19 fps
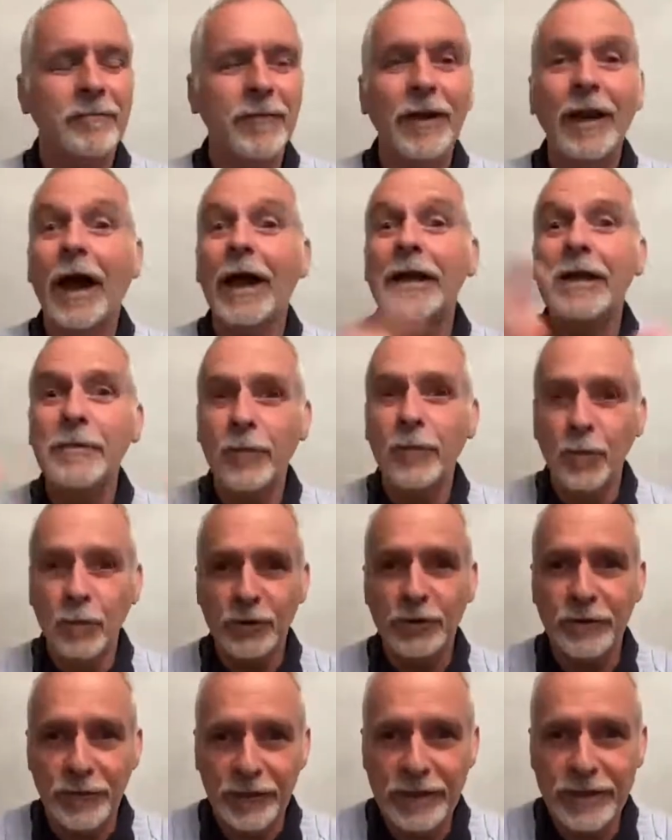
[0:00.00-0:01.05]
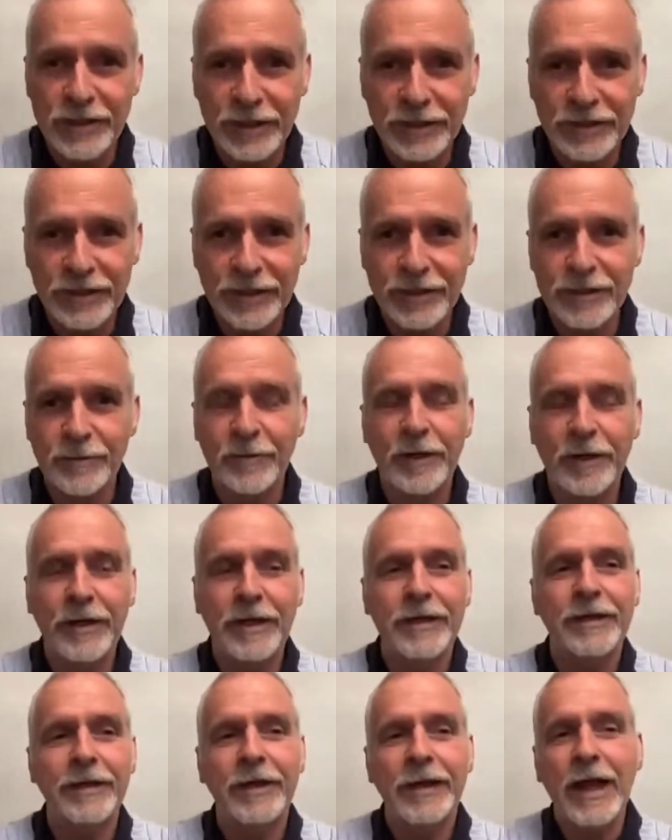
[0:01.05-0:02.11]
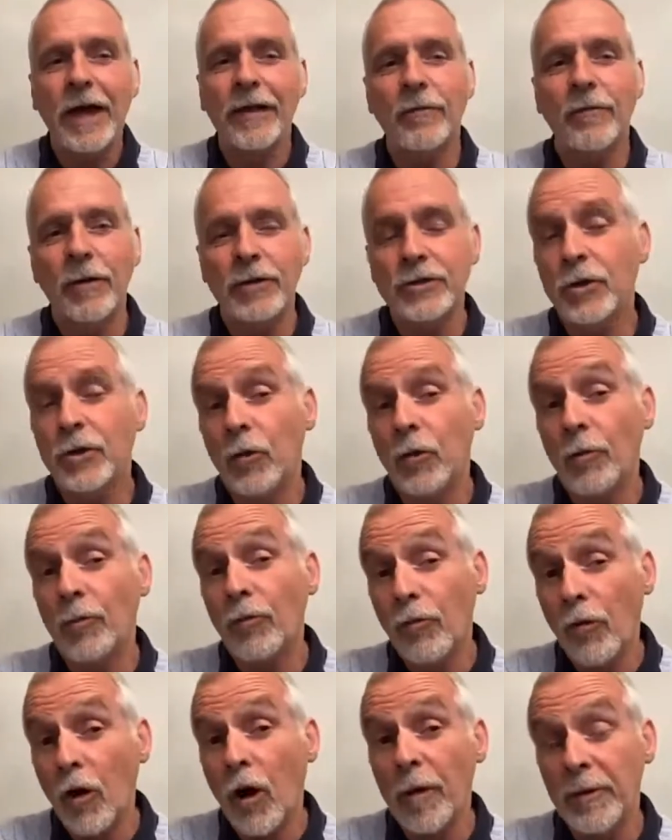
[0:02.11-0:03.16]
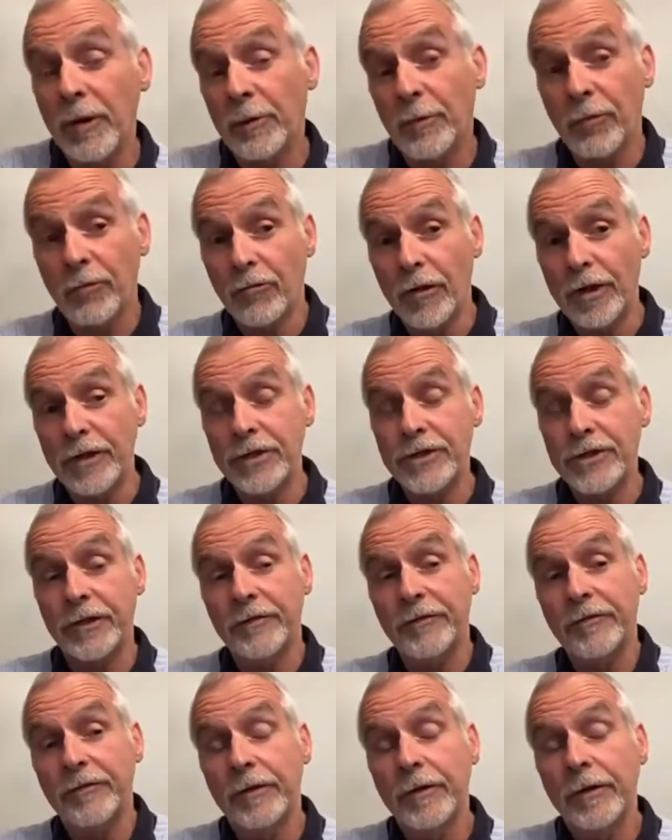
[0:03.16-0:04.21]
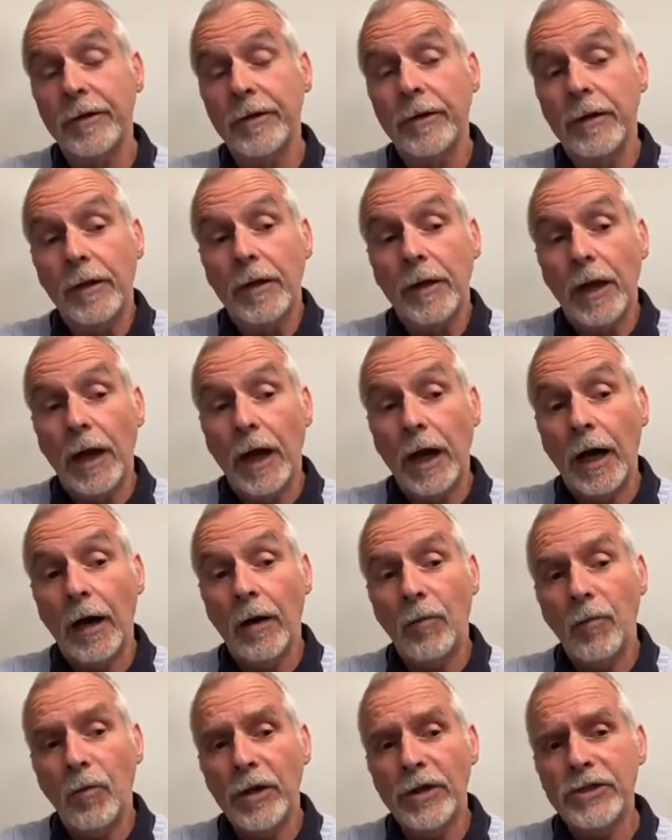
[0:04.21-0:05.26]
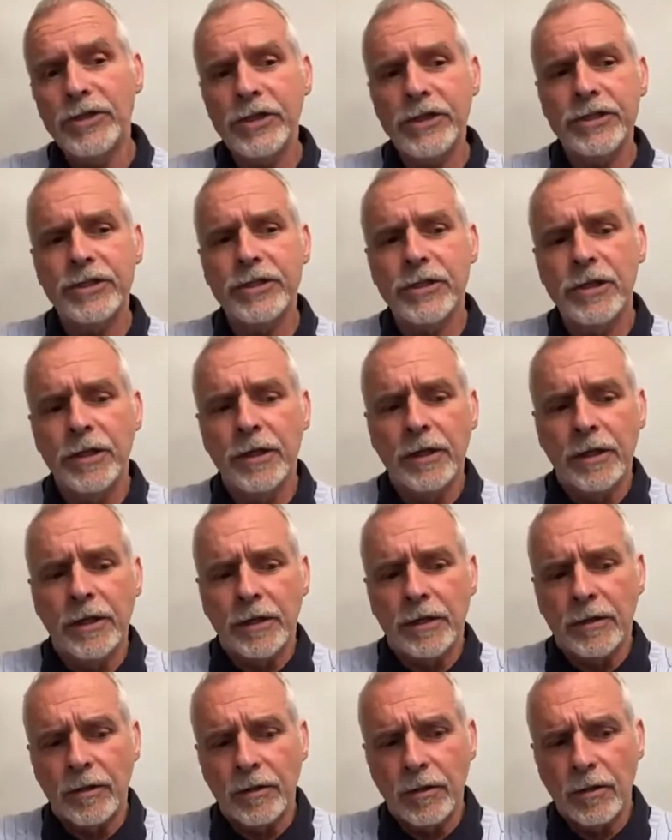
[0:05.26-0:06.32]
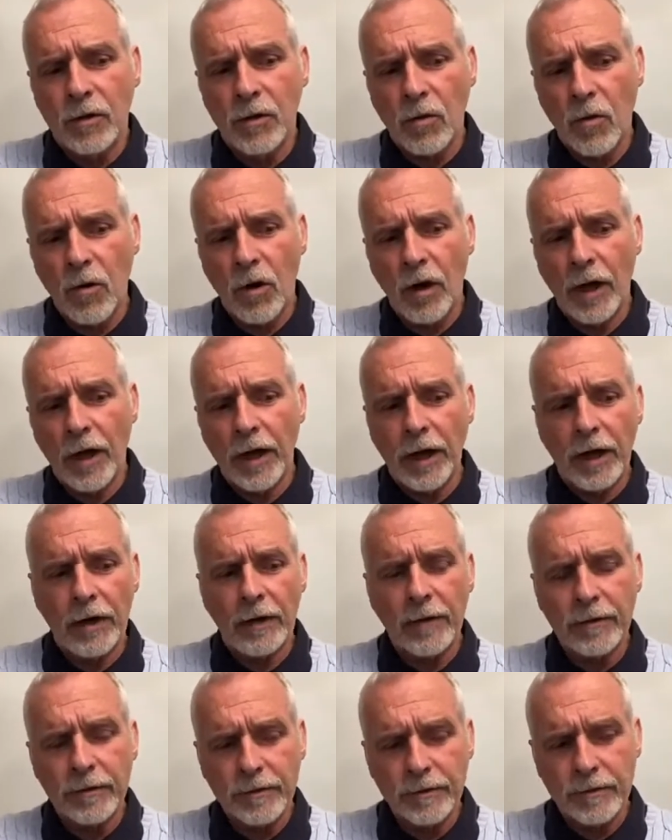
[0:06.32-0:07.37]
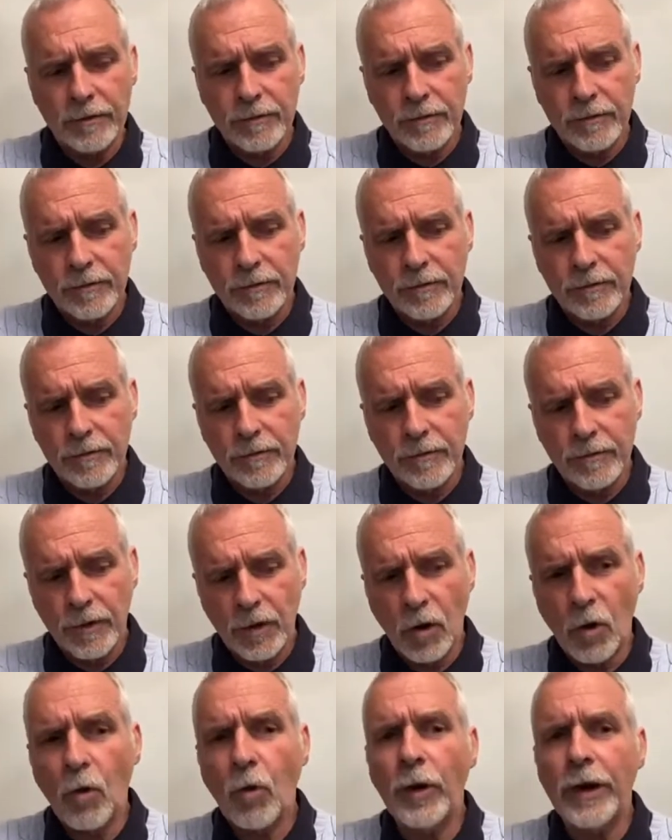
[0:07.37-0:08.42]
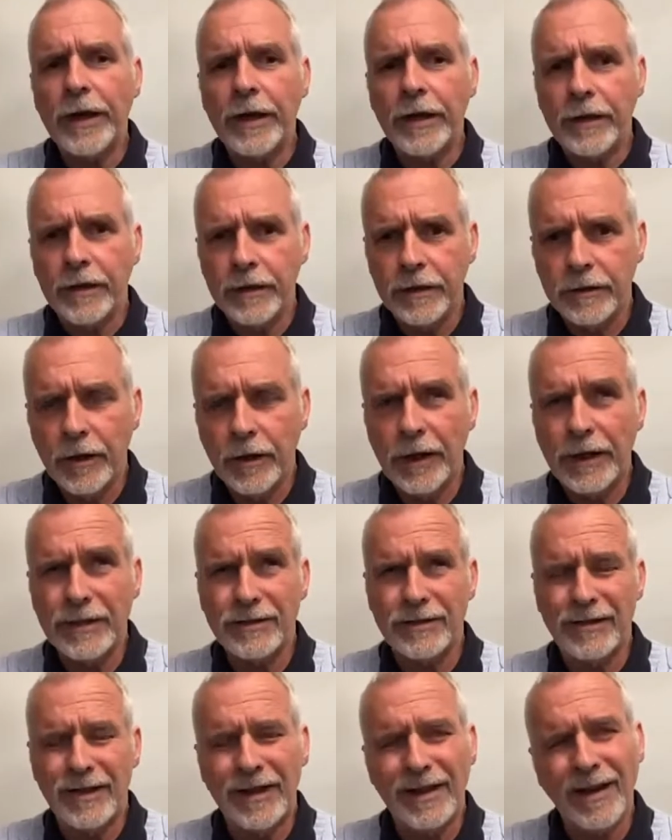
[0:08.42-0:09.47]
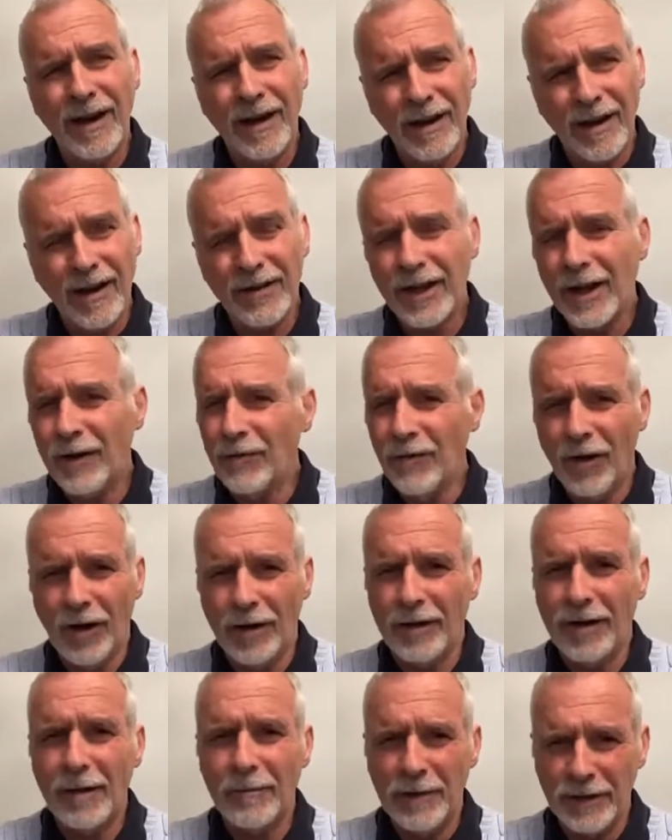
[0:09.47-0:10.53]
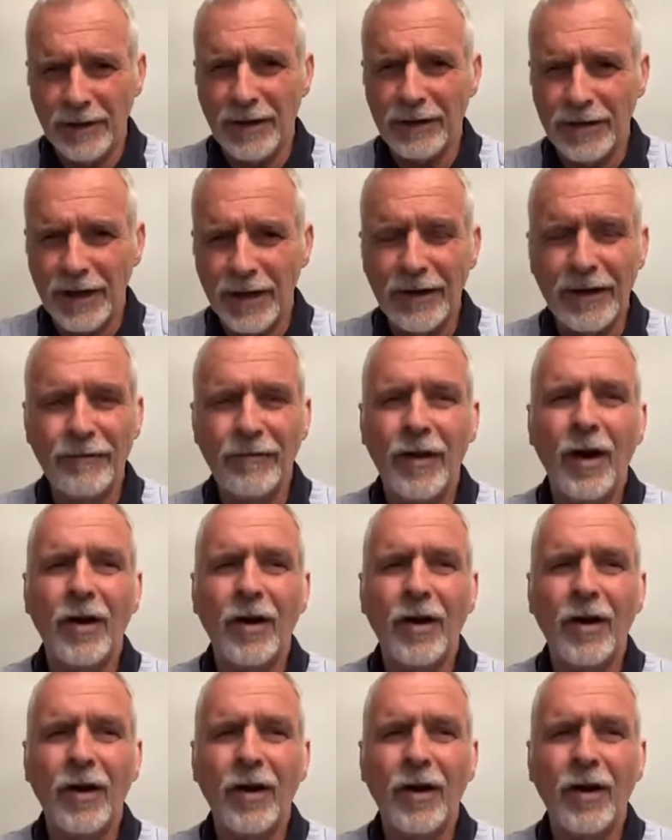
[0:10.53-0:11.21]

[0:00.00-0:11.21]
labels for this condition, but the other one's called primary progressive, which is quite a quick. I don't like it. I mean, I don't